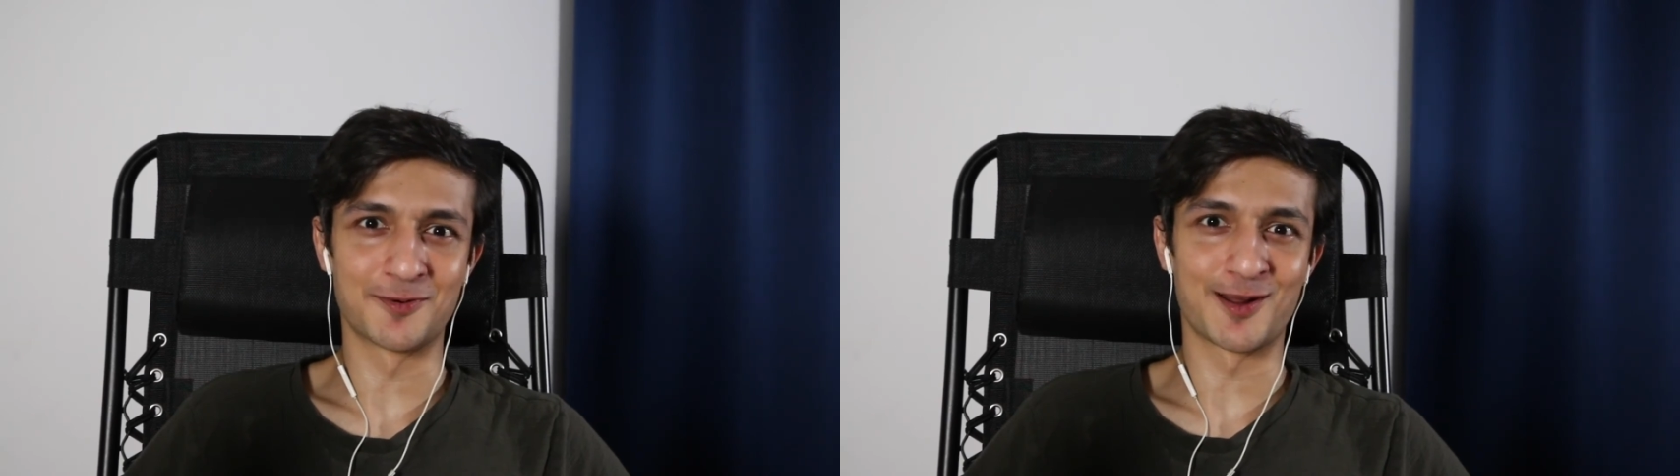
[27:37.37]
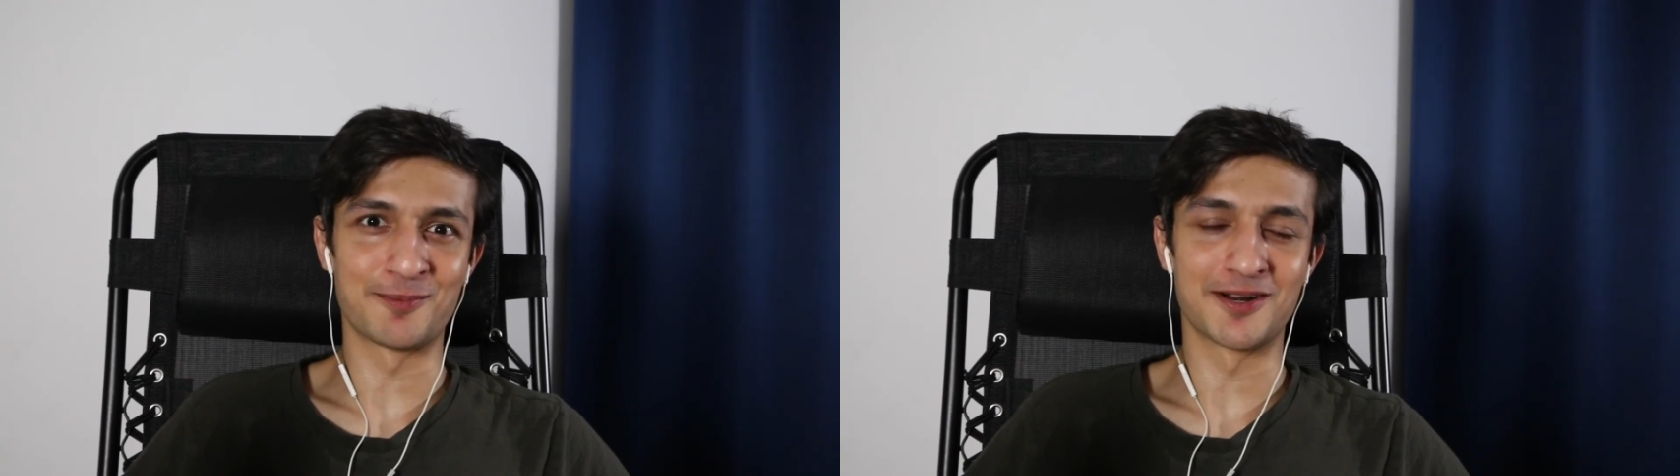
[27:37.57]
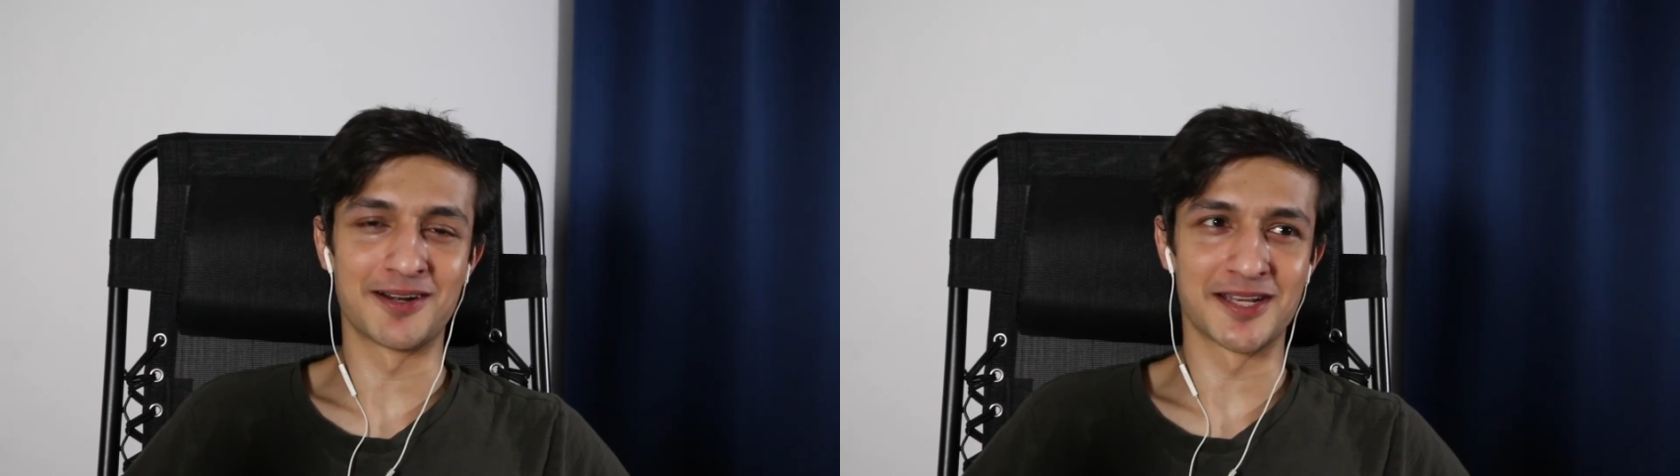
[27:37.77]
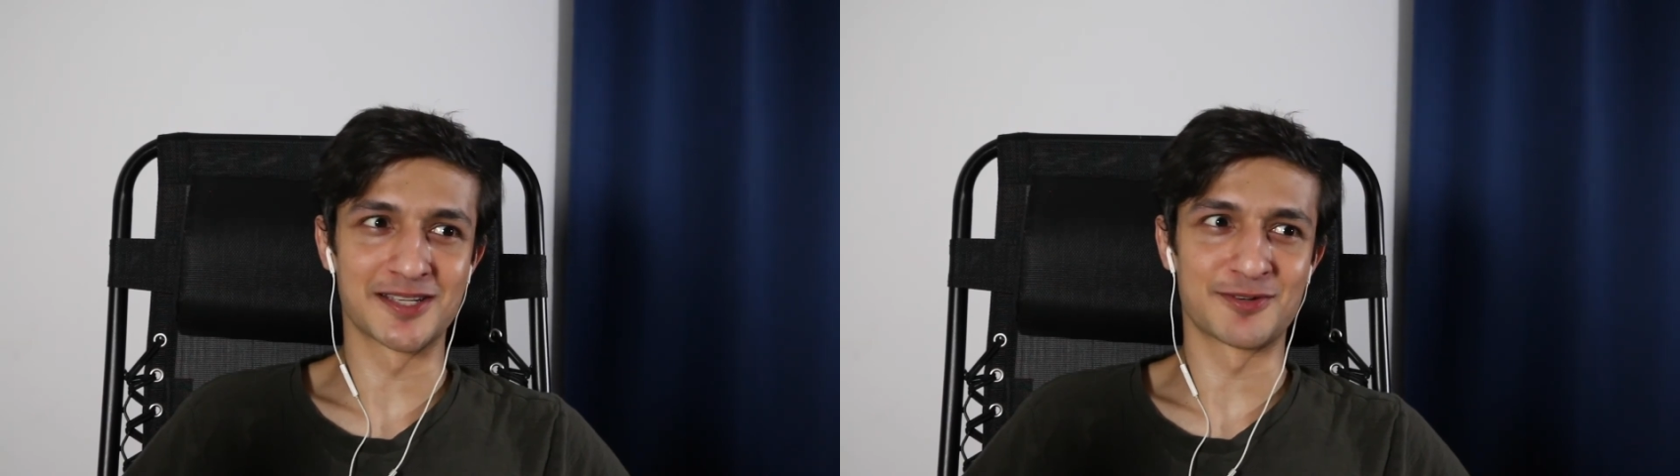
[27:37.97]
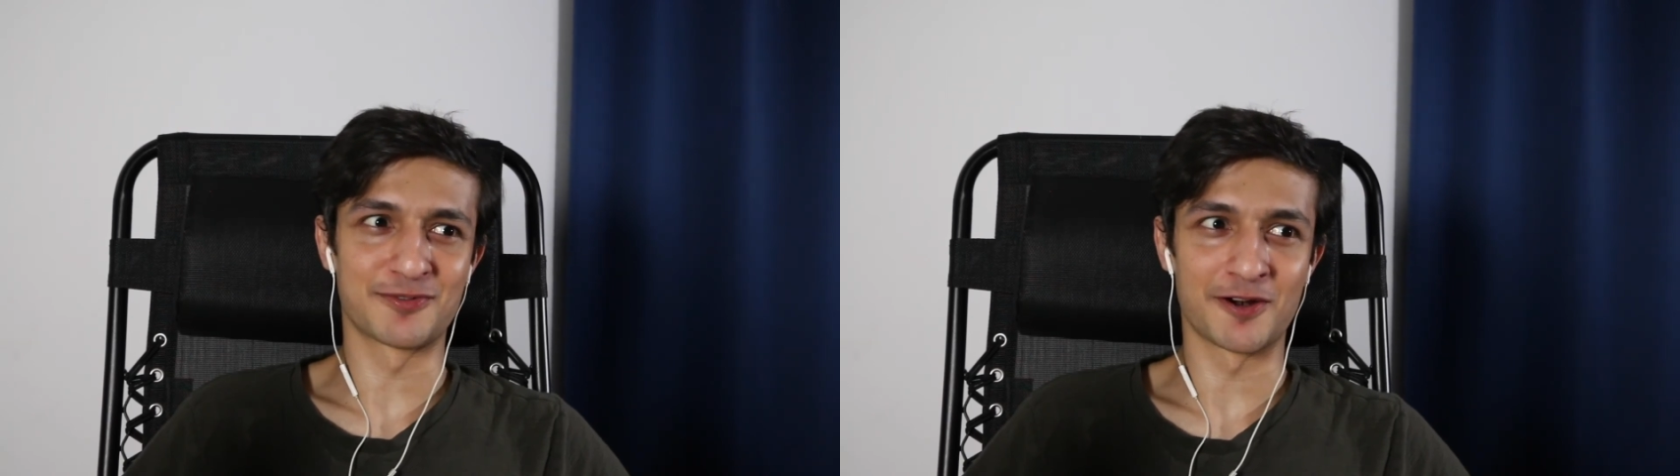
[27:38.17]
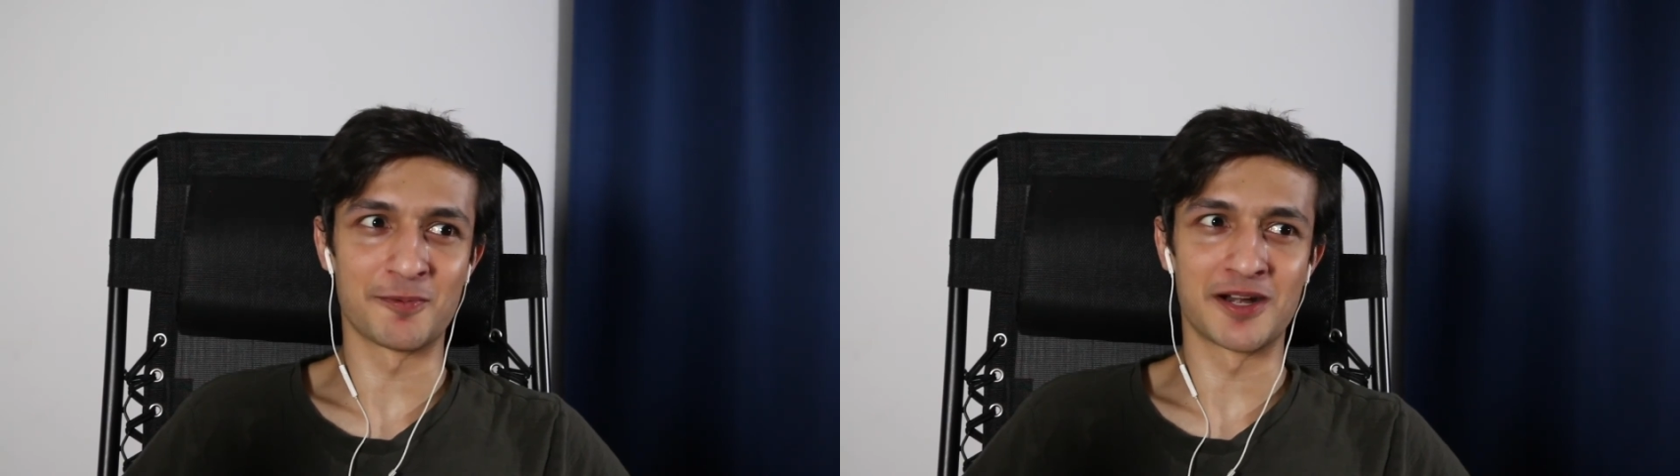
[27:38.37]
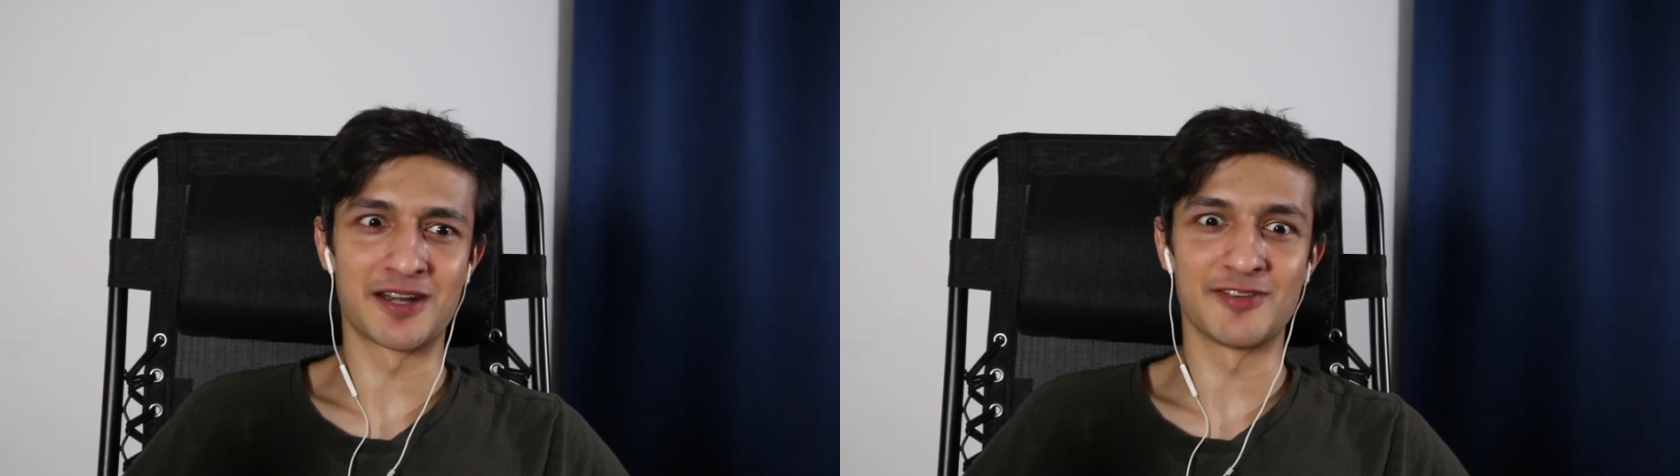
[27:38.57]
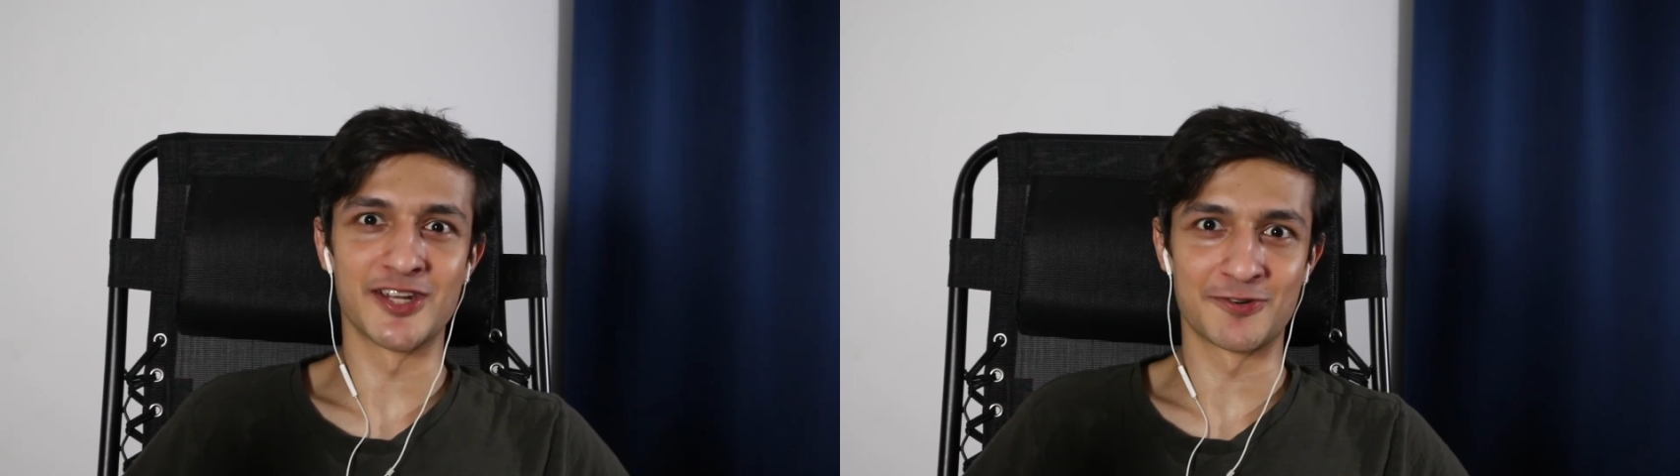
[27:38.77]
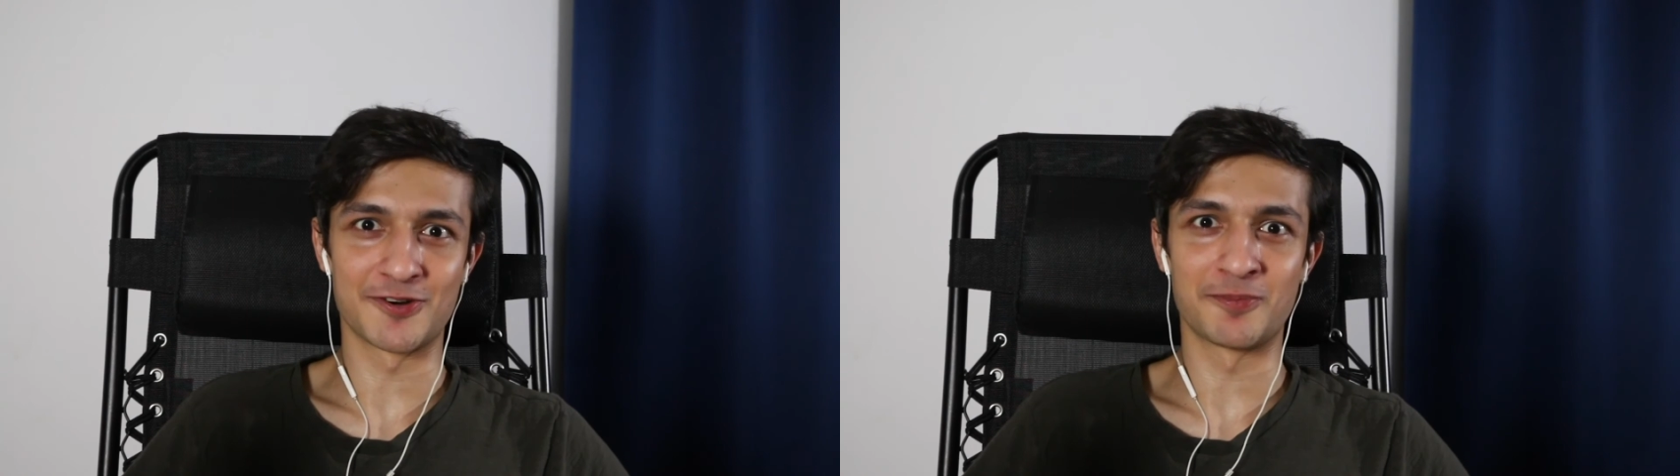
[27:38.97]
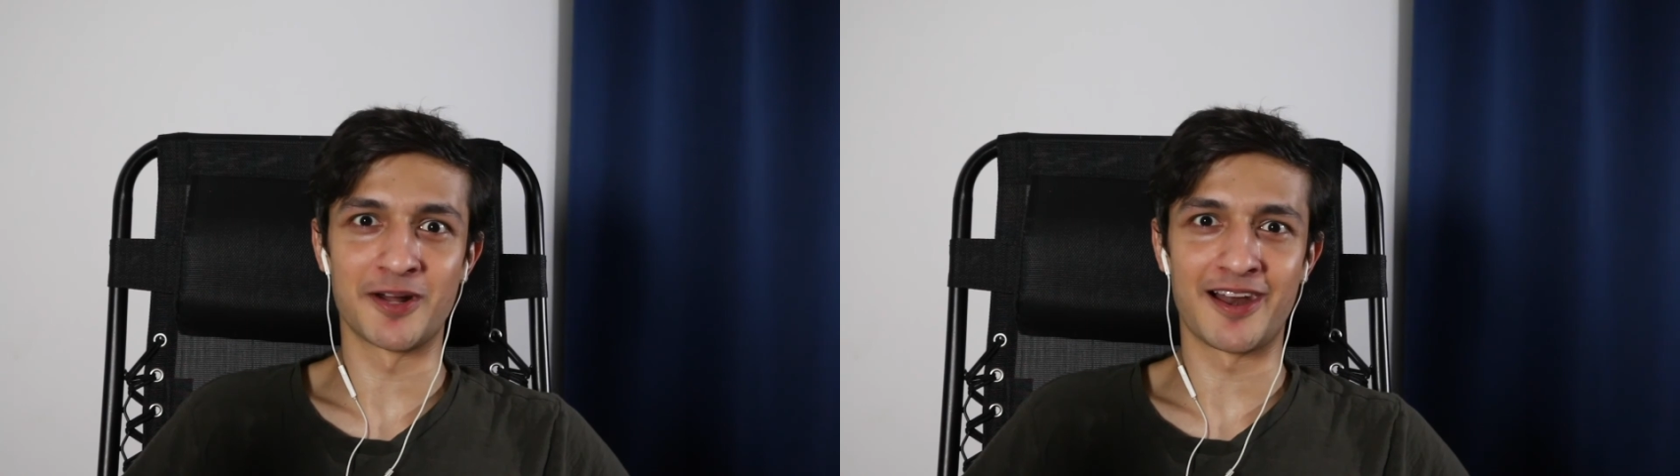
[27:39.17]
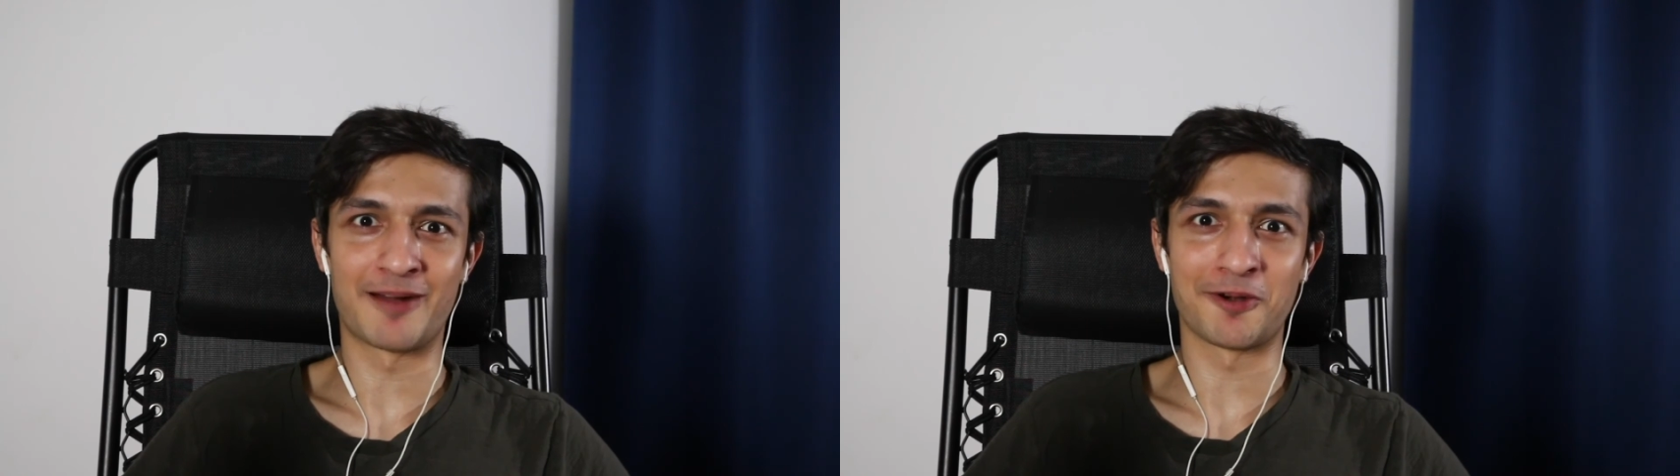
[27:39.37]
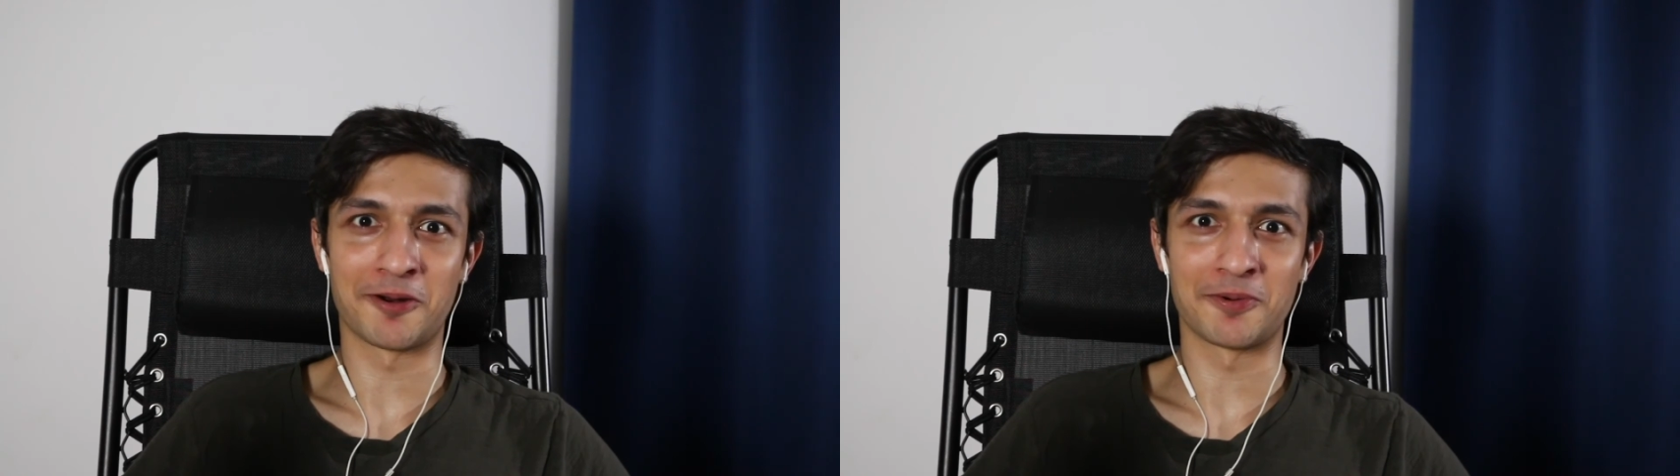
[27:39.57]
What I'm learning is in front of my TV, in front of my laptop,